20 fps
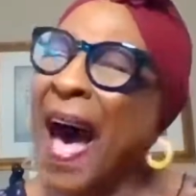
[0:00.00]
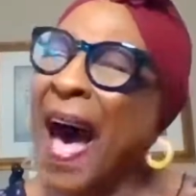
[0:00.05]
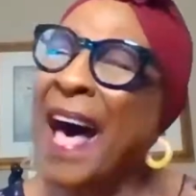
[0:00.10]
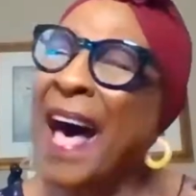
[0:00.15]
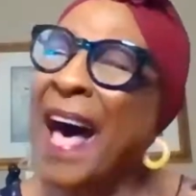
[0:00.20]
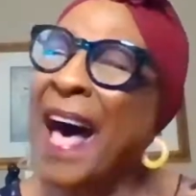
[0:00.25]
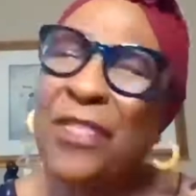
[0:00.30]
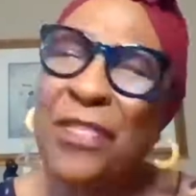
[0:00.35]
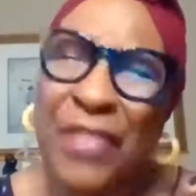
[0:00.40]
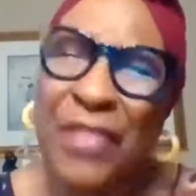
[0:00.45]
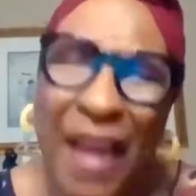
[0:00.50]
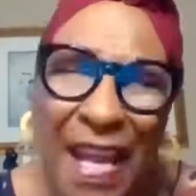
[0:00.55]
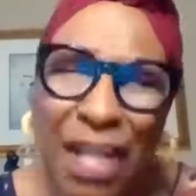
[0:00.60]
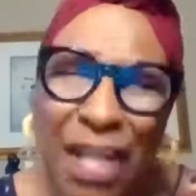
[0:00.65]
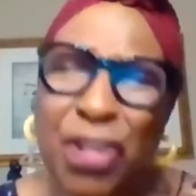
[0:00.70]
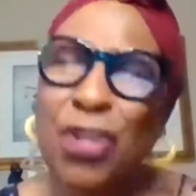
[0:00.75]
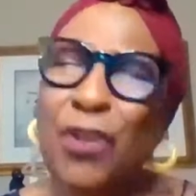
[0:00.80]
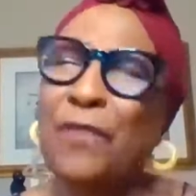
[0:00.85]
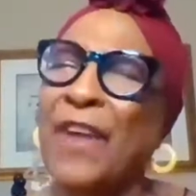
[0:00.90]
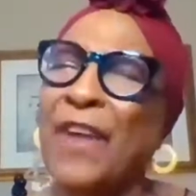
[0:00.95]
I
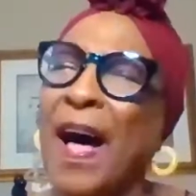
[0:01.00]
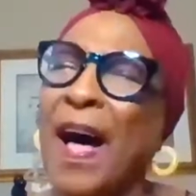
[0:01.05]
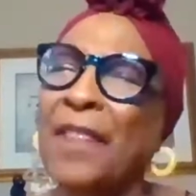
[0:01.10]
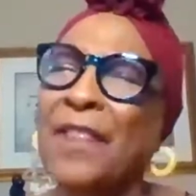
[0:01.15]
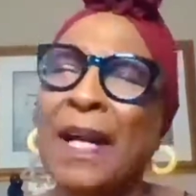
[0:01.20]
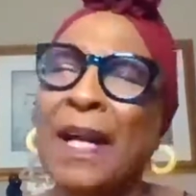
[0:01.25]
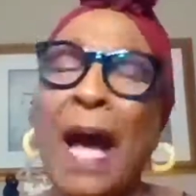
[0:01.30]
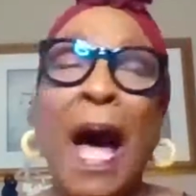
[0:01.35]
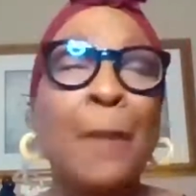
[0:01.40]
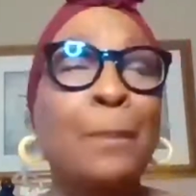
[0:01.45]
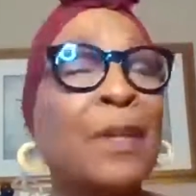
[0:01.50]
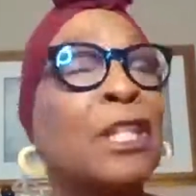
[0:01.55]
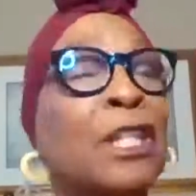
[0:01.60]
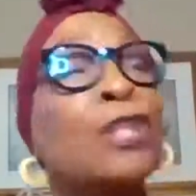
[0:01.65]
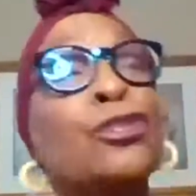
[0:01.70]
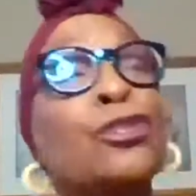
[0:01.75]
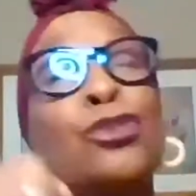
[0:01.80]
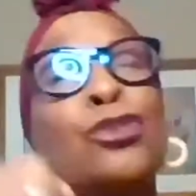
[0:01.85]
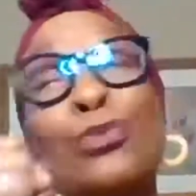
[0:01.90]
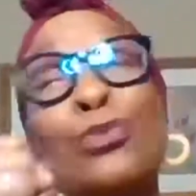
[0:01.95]
thank you, Father God,
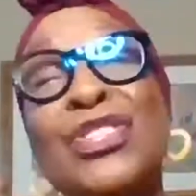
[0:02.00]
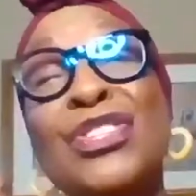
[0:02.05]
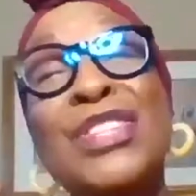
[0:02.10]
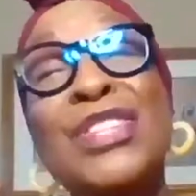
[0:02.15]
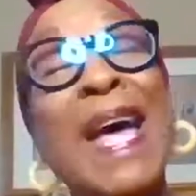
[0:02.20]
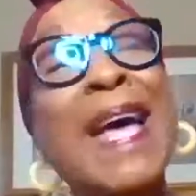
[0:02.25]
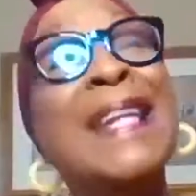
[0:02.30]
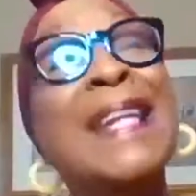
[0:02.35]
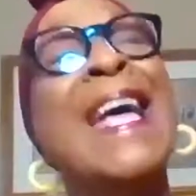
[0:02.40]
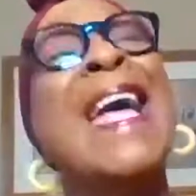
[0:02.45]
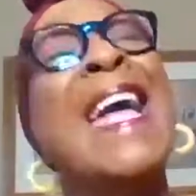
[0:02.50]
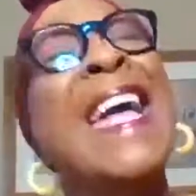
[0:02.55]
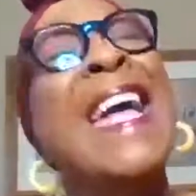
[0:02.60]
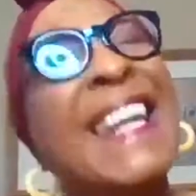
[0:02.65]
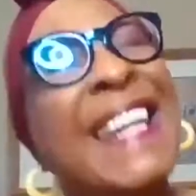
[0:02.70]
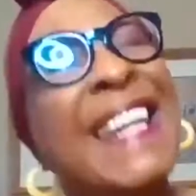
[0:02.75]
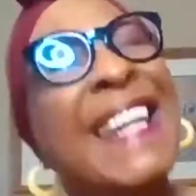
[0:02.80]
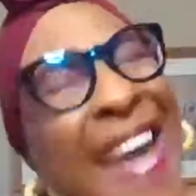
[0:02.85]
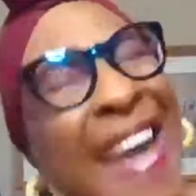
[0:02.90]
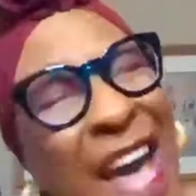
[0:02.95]
because you said
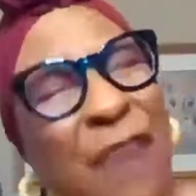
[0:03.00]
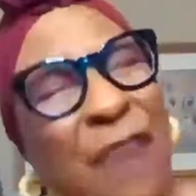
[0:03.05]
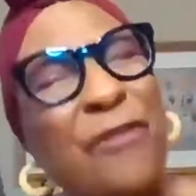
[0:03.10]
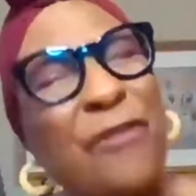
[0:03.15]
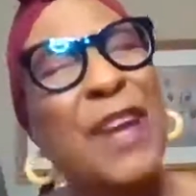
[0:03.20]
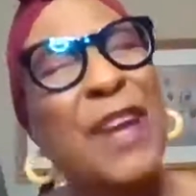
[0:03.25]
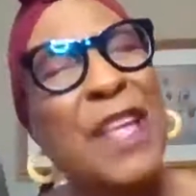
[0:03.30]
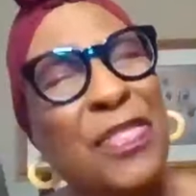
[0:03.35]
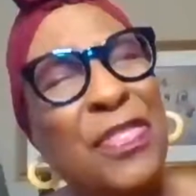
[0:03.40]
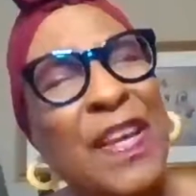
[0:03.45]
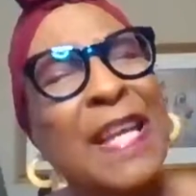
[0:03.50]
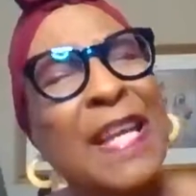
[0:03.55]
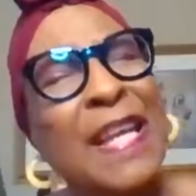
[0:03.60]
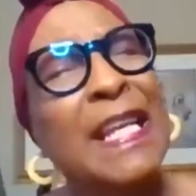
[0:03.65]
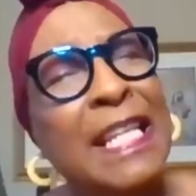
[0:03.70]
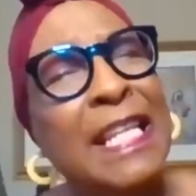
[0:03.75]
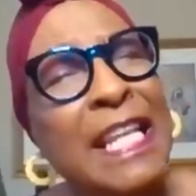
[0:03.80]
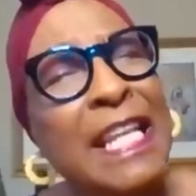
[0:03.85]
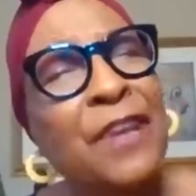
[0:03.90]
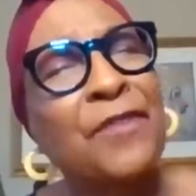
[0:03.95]
in
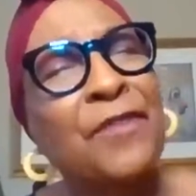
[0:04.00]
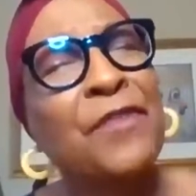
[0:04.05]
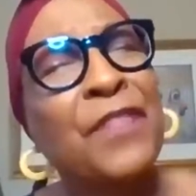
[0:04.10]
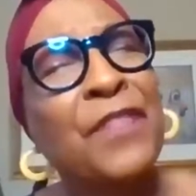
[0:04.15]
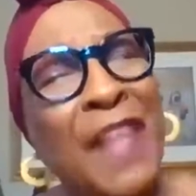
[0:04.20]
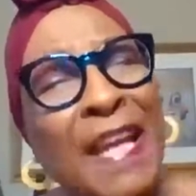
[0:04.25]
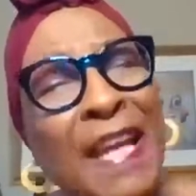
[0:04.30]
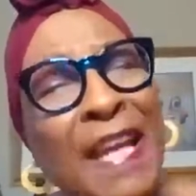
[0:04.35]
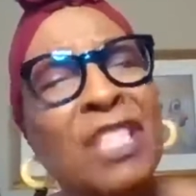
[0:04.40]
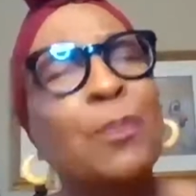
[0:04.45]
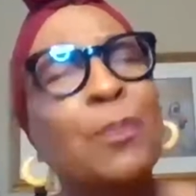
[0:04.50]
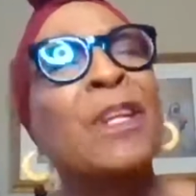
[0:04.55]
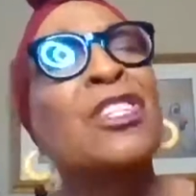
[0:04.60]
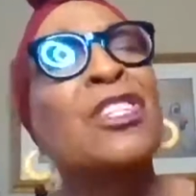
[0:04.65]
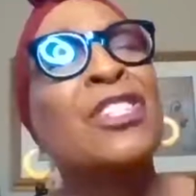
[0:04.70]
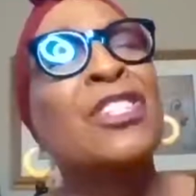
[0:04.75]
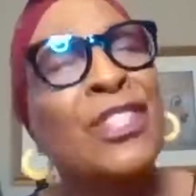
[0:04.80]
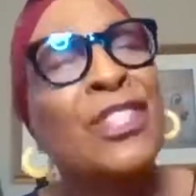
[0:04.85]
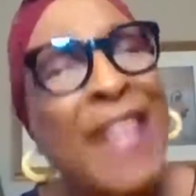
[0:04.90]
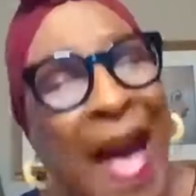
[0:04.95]
everything give thanks,
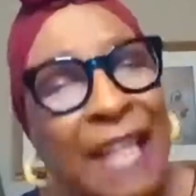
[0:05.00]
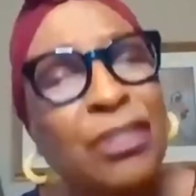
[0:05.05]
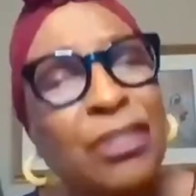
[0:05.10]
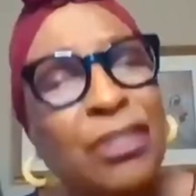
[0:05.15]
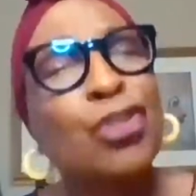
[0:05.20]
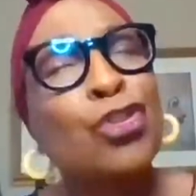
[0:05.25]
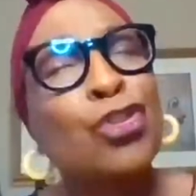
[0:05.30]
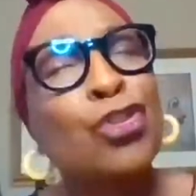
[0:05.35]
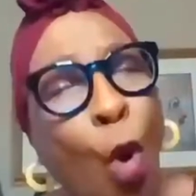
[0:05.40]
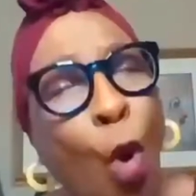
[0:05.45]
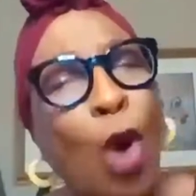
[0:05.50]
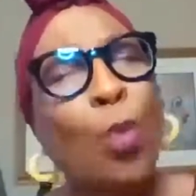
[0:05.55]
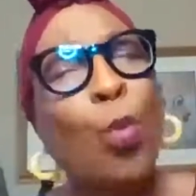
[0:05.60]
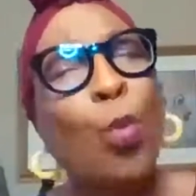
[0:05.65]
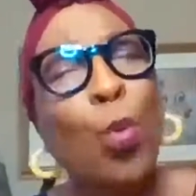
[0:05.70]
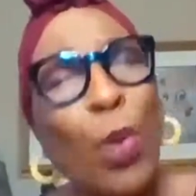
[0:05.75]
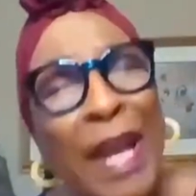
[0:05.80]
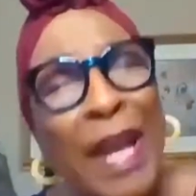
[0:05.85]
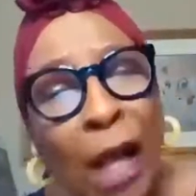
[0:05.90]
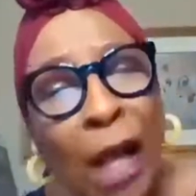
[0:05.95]
because that's your
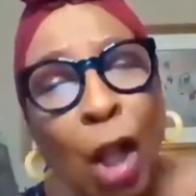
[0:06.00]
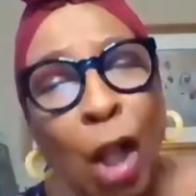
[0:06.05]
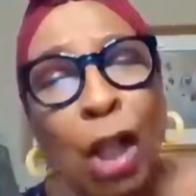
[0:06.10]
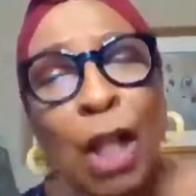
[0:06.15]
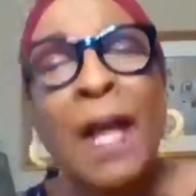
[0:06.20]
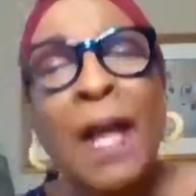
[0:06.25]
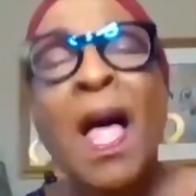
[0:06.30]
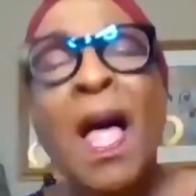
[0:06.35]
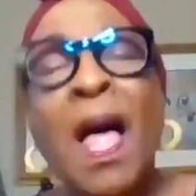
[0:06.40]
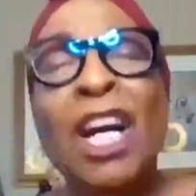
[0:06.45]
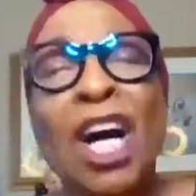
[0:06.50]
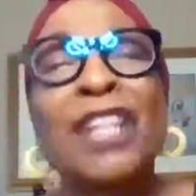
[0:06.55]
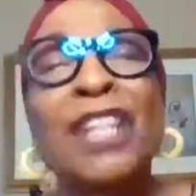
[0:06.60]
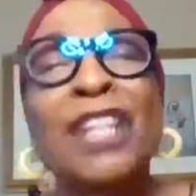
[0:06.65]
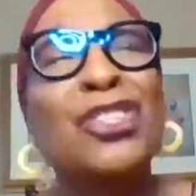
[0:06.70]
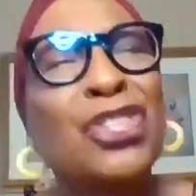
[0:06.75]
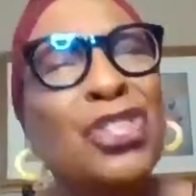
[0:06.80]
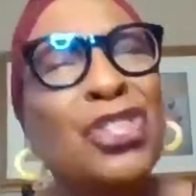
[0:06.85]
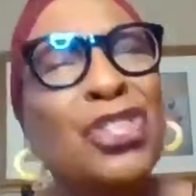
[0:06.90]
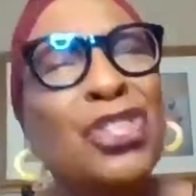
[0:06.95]
will
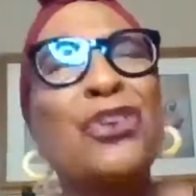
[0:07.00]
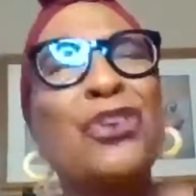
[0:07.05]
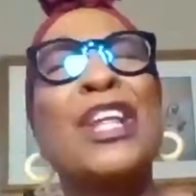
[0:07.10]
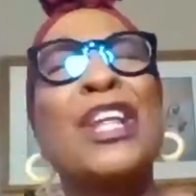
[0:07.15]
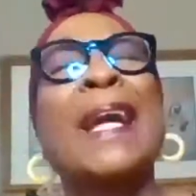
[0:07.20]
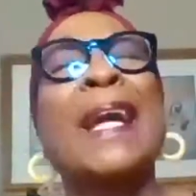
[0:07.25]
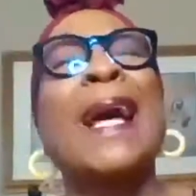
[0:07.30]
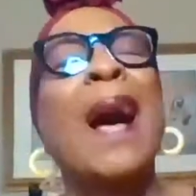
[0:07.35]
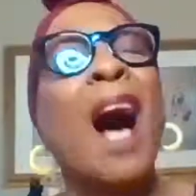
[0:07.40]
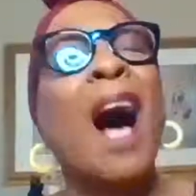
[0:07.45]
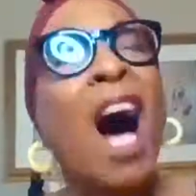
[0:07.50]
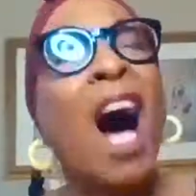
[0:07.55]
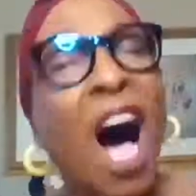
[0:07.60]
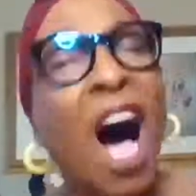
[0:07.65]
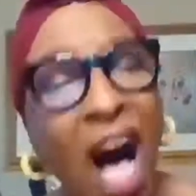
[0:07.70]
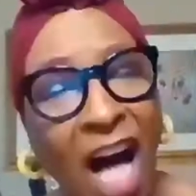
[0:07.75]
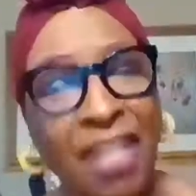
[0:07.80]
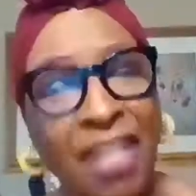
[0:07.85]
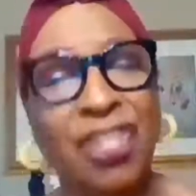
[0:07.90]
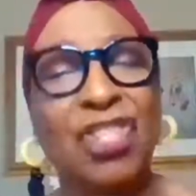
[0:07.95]
concerning
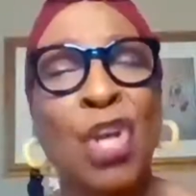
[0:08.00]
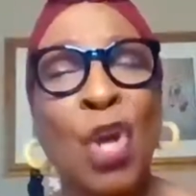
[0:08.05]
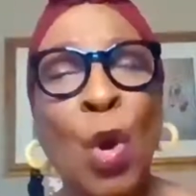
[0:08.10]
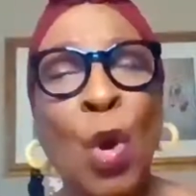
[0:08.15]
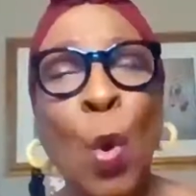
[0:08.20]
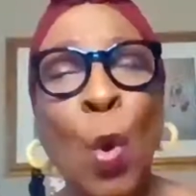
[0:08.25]
us.